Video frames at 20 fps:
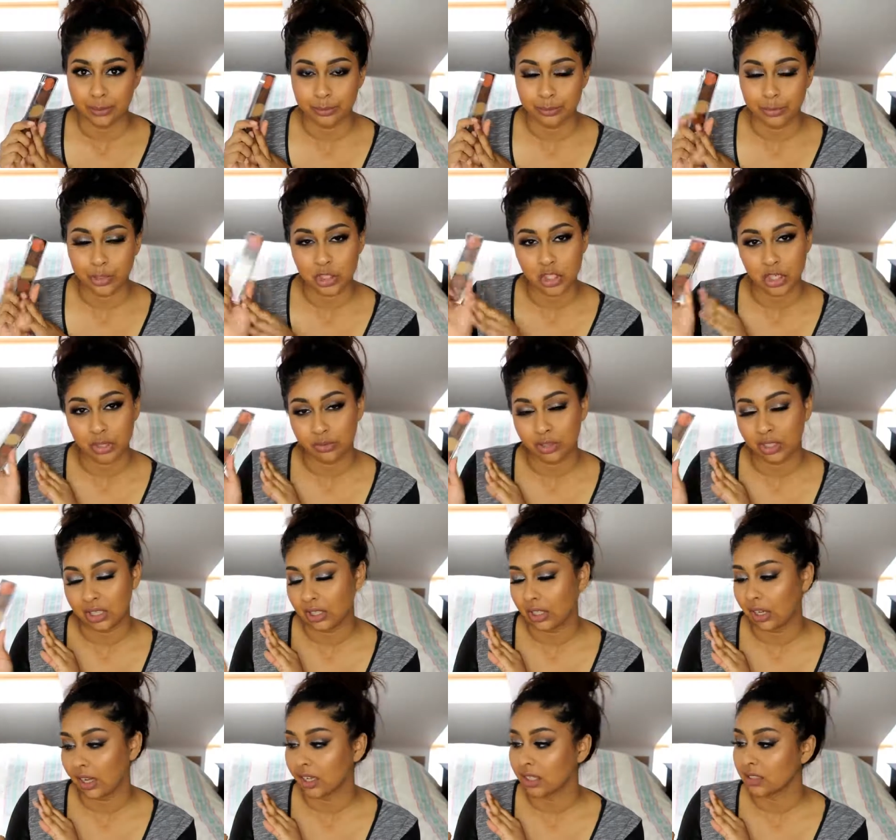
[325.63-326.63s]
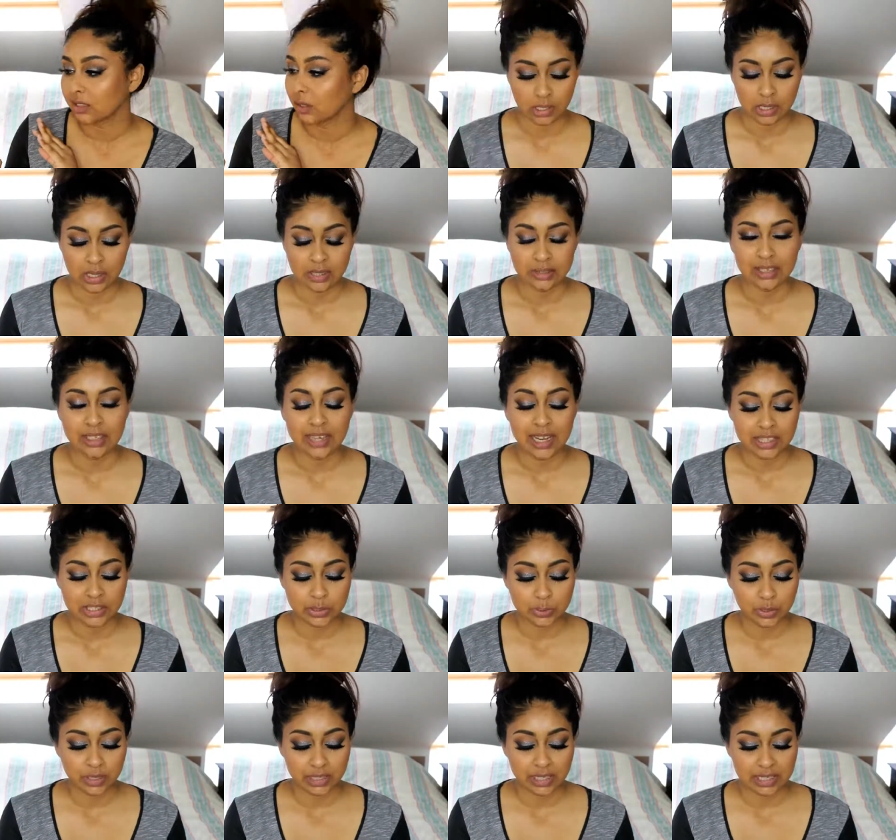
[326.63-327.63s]
which I really like. The
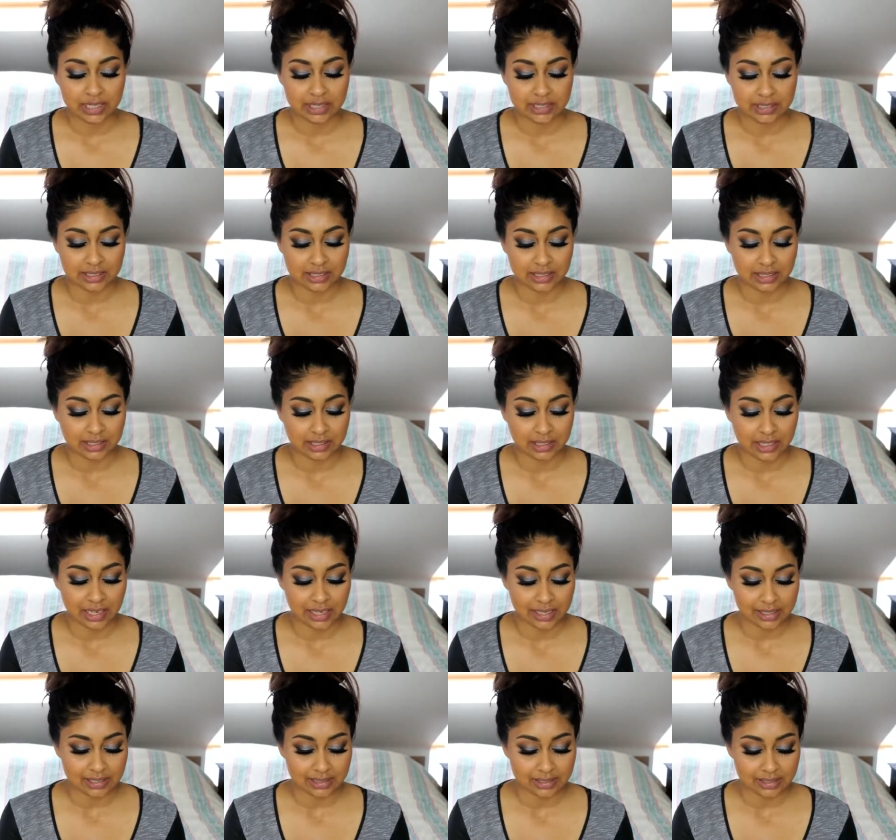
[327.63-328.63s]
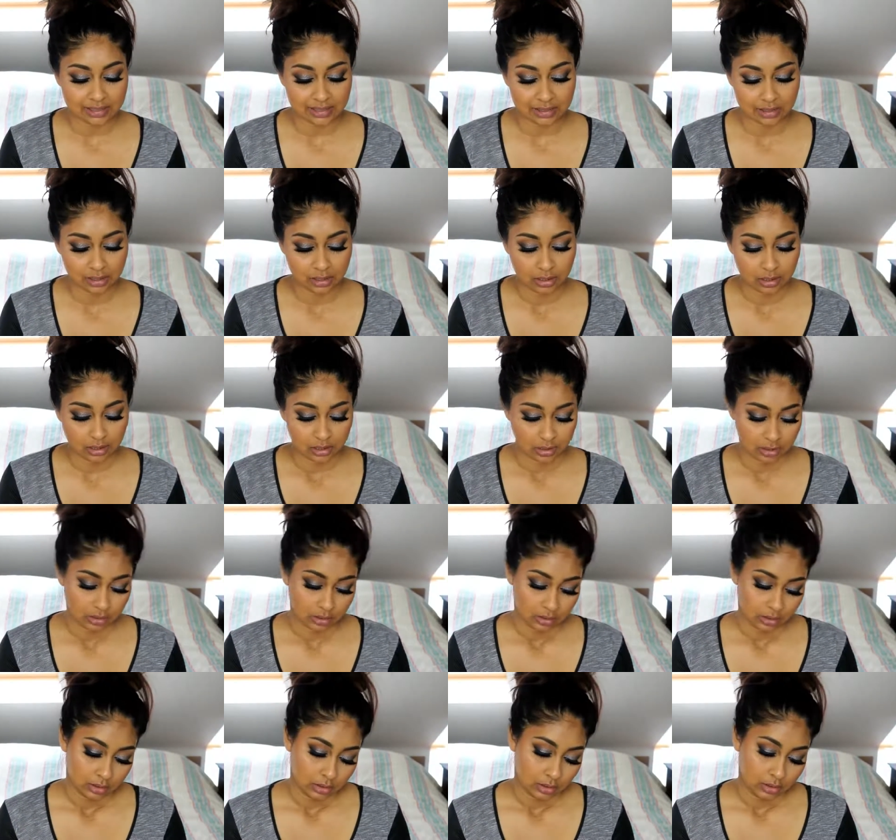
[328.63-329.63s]
next one is the NYX
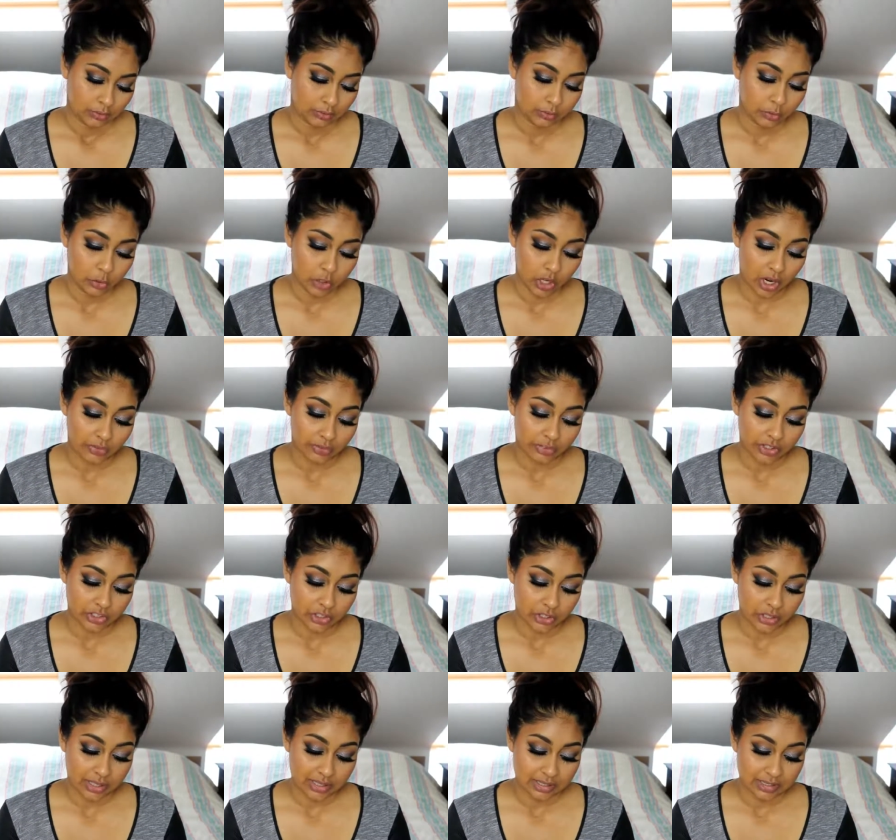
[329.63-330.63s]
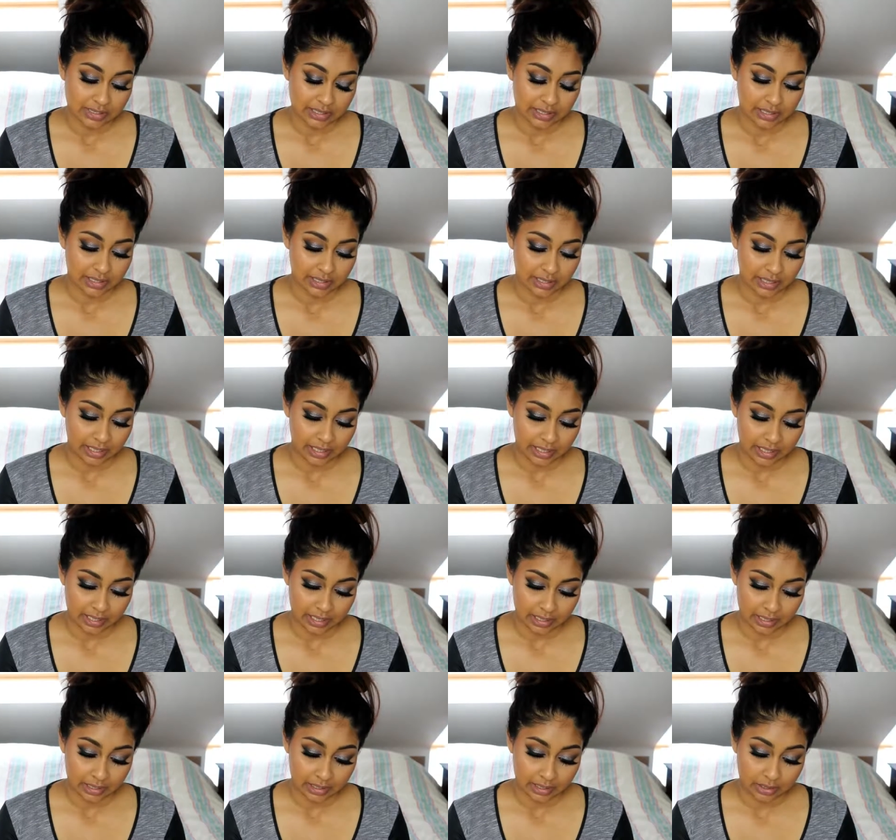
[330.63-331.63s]
Full Coverage Concealer
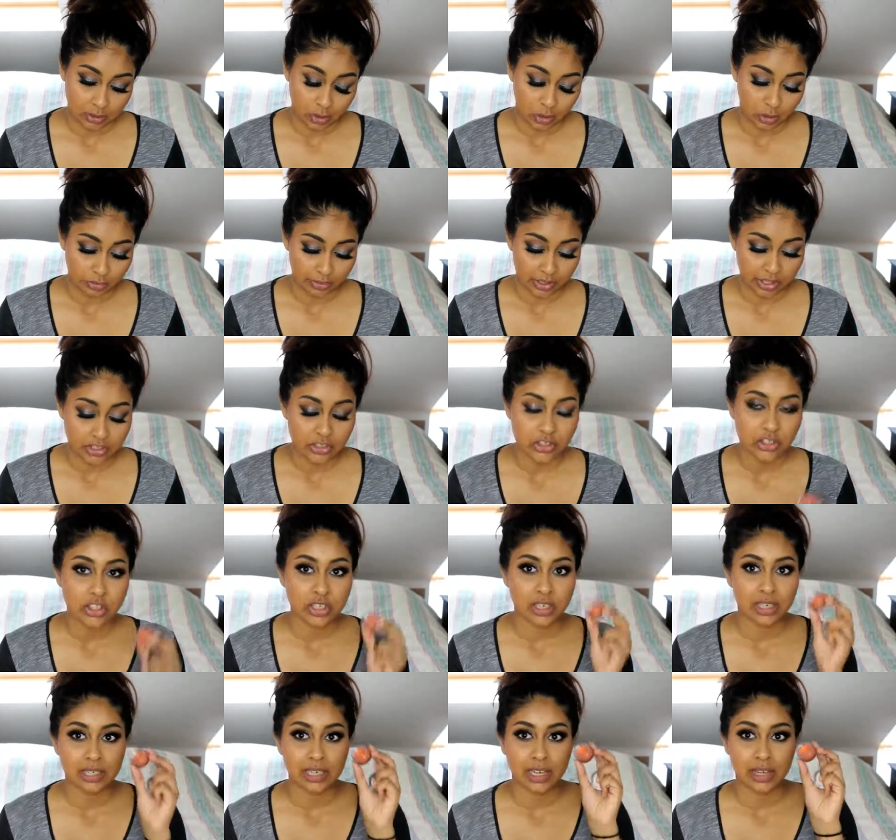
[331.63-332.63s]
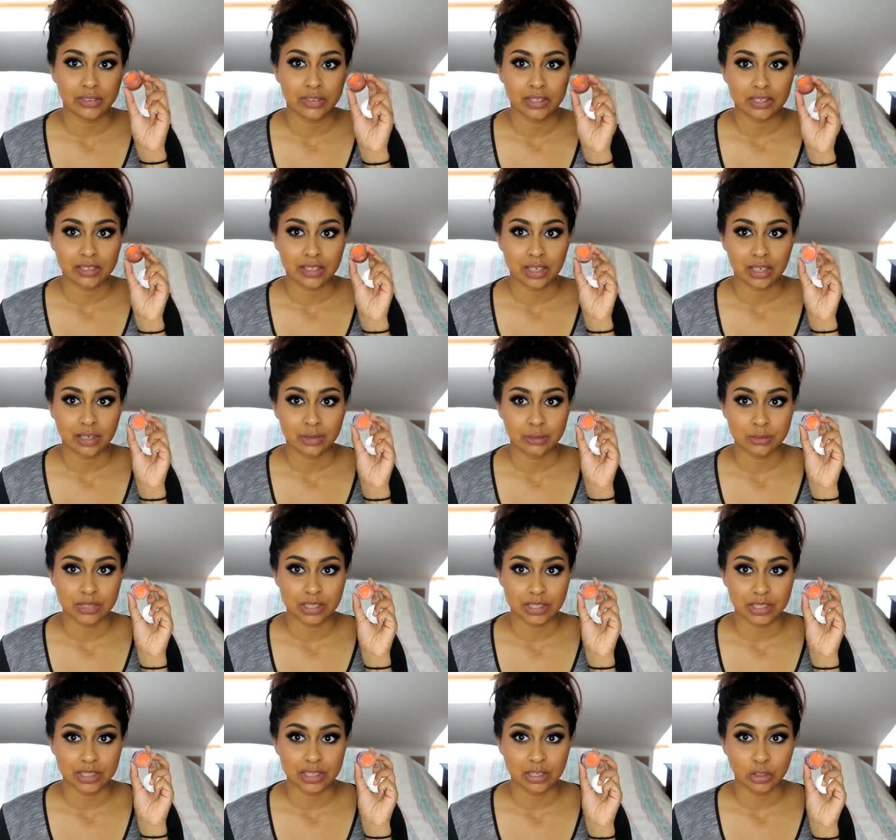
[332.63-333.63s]
in Orange. Now this
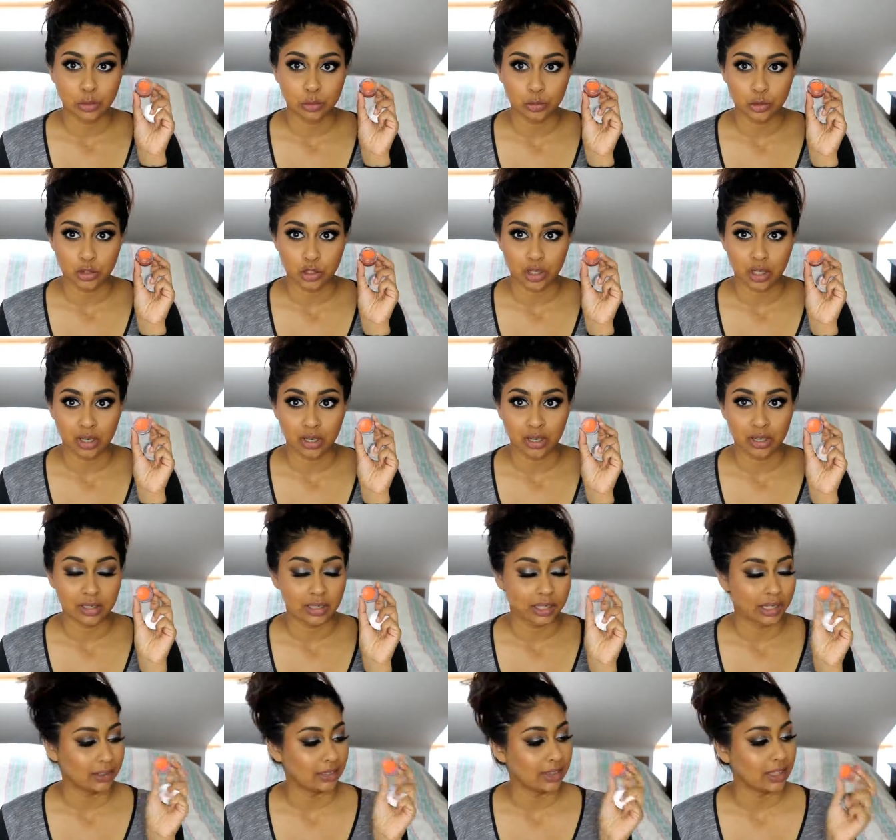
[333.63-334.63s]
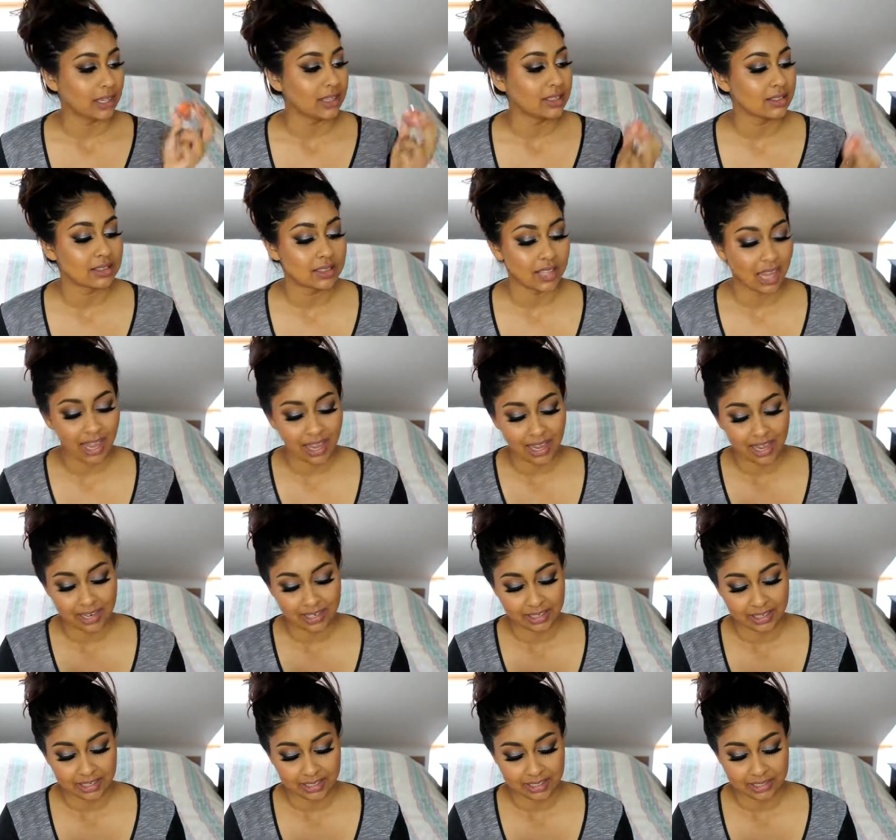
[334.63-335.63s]
comes in a little jar like this,
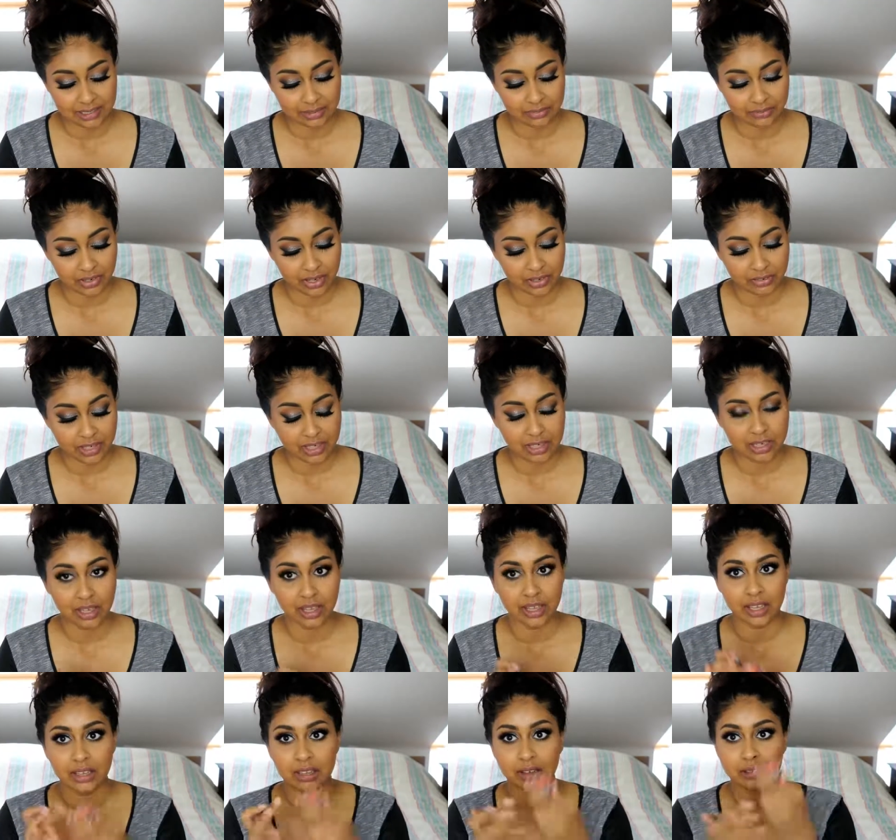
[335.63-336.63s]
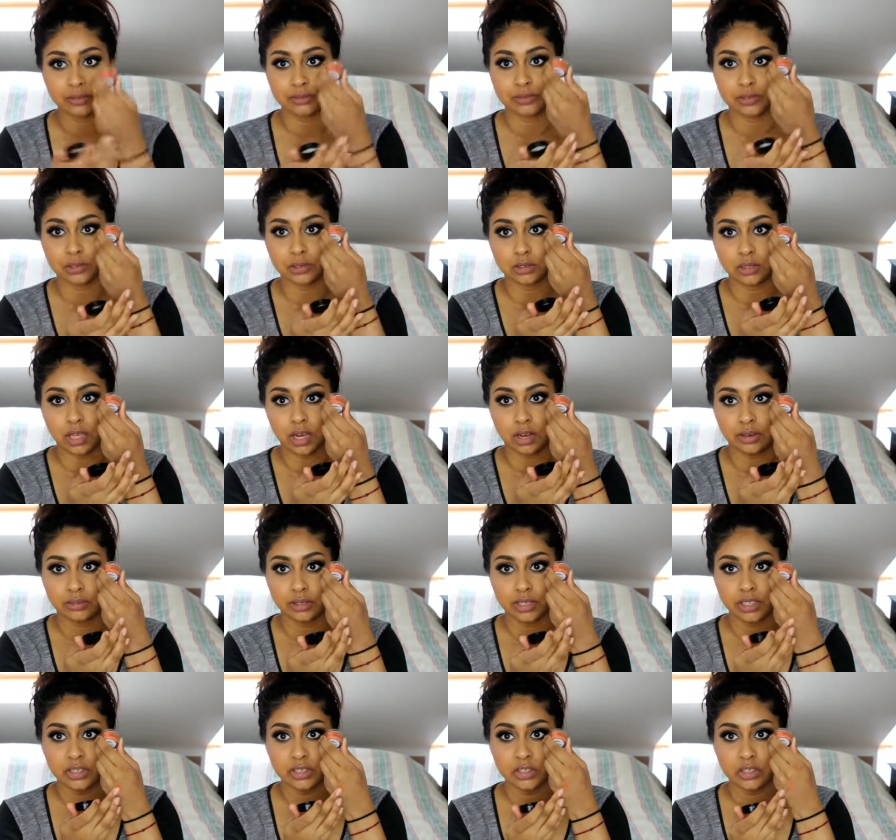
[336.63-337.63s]
and it's very like full
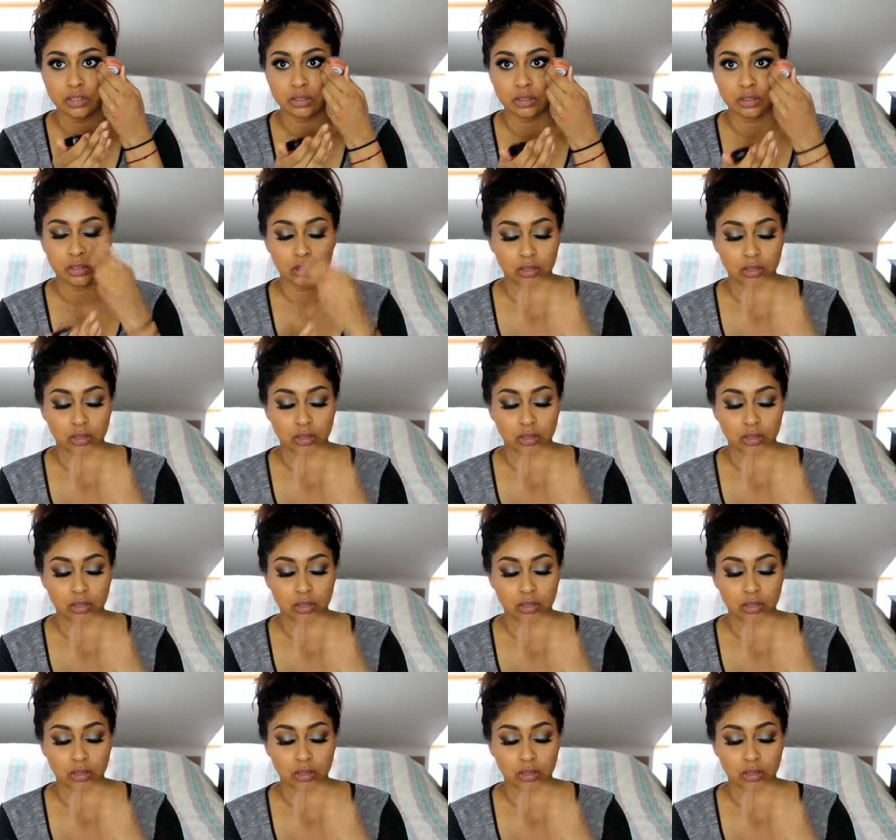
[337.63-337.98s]
coverage